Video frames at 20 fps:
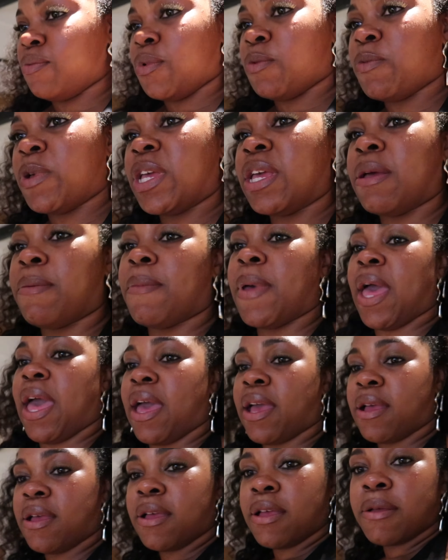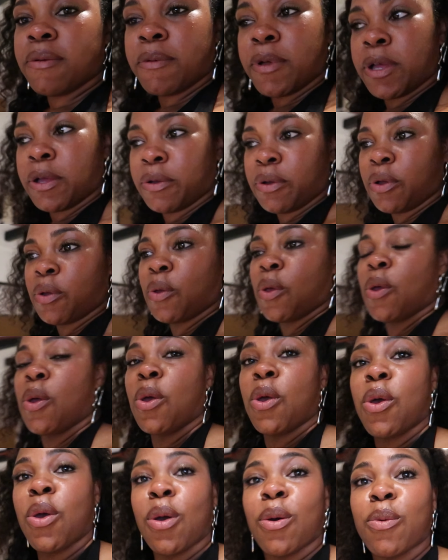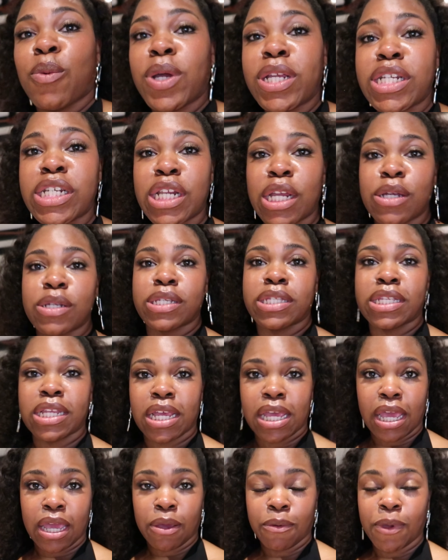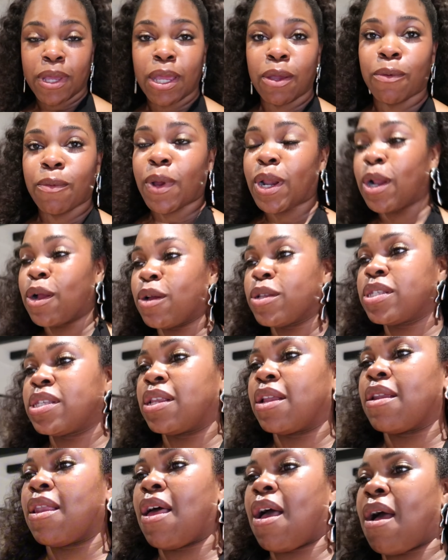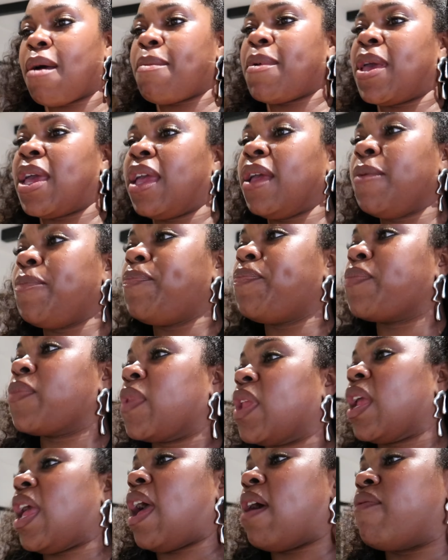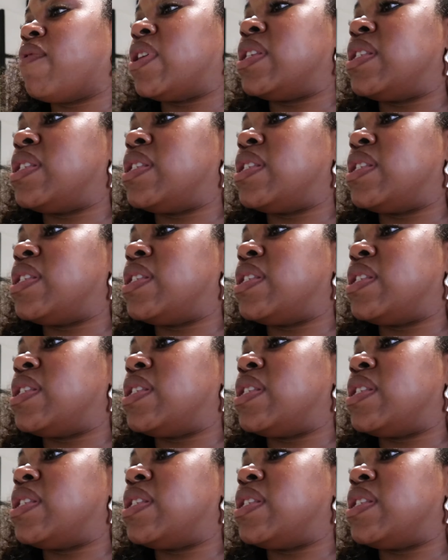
when we get back but we shall see we getting ready to go to the lobby have